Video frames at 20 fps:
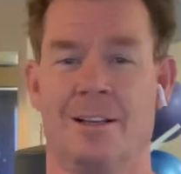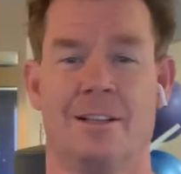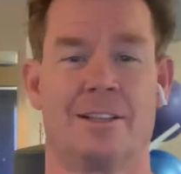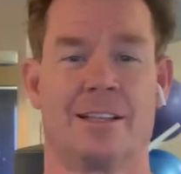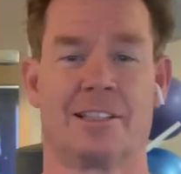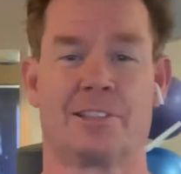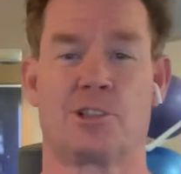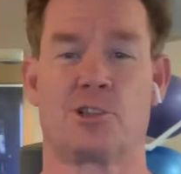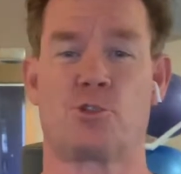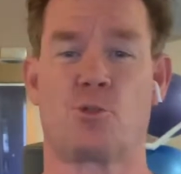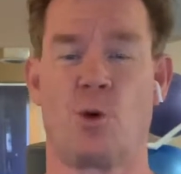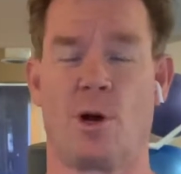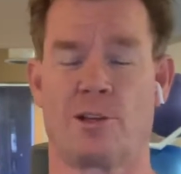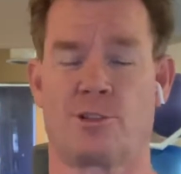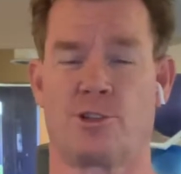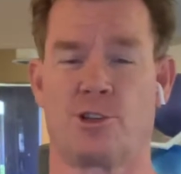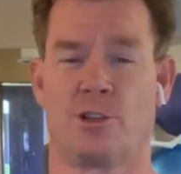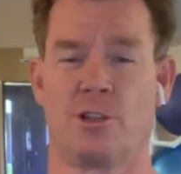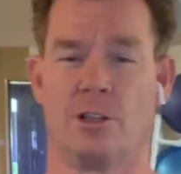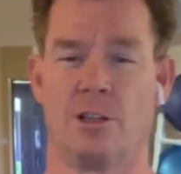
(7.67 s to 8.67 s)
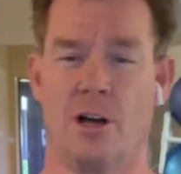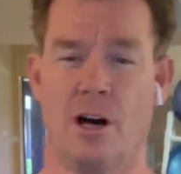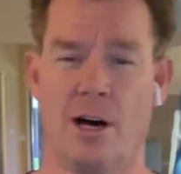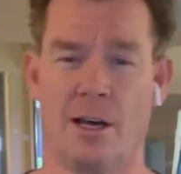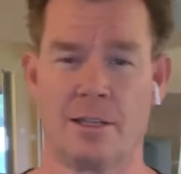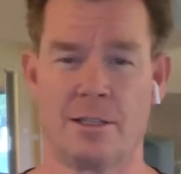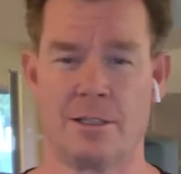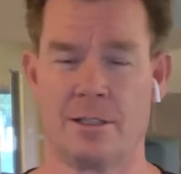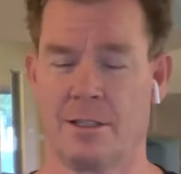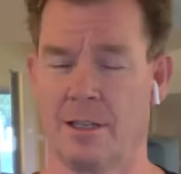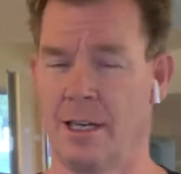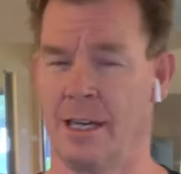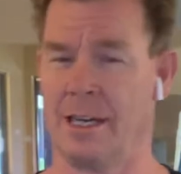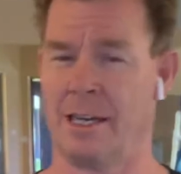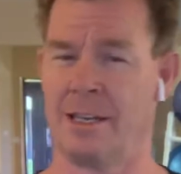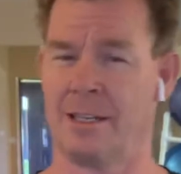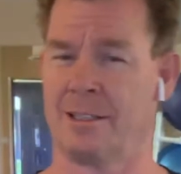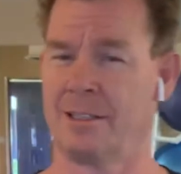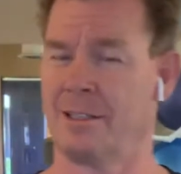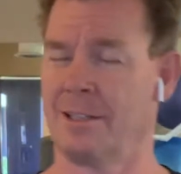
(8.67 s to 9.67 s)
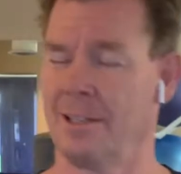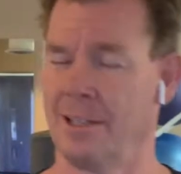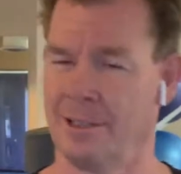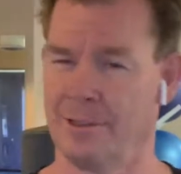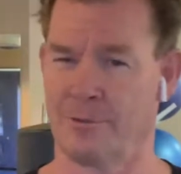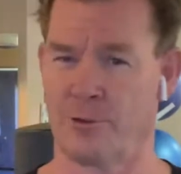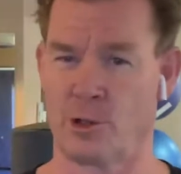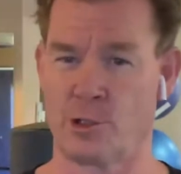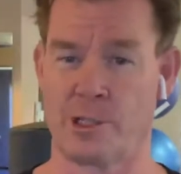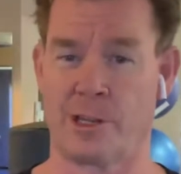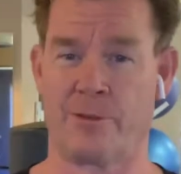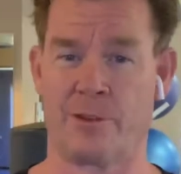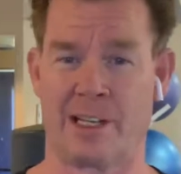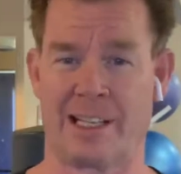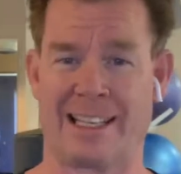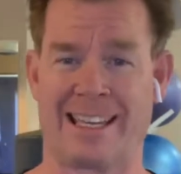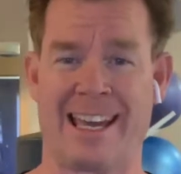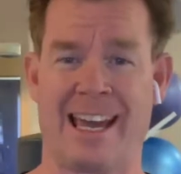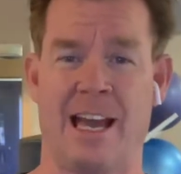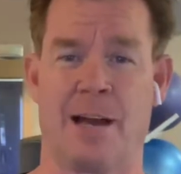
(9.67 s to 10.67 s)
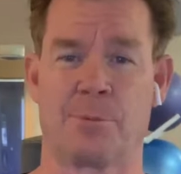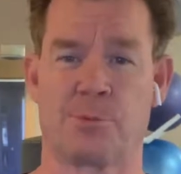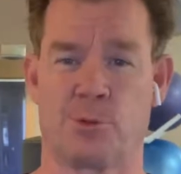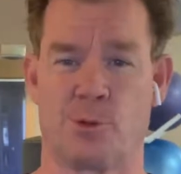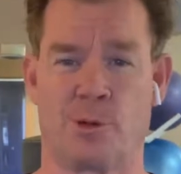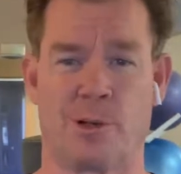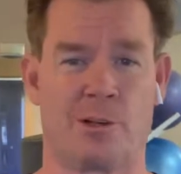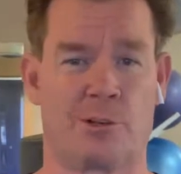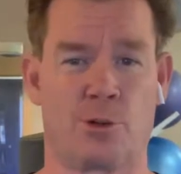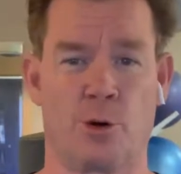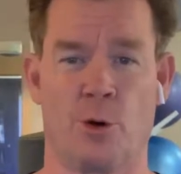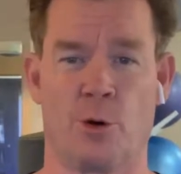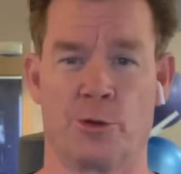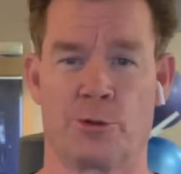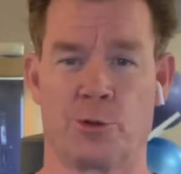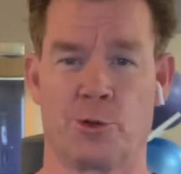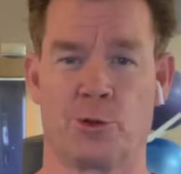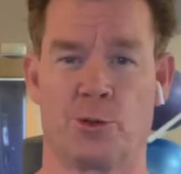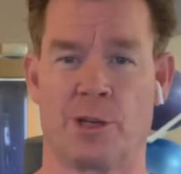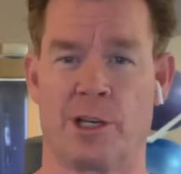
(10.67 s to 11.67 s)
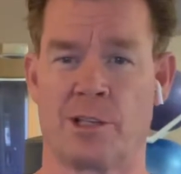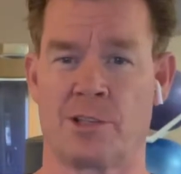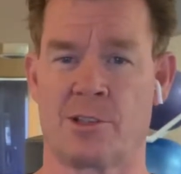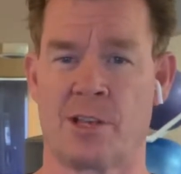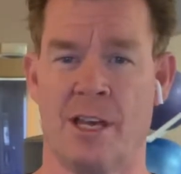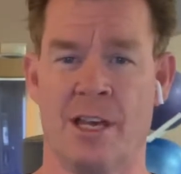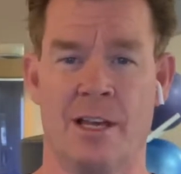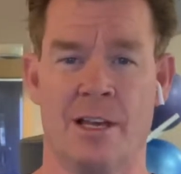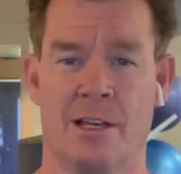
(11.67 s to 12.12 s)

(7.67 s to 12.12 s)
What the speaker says: Get this question a lot, and unfortunately even at camps we were going through things.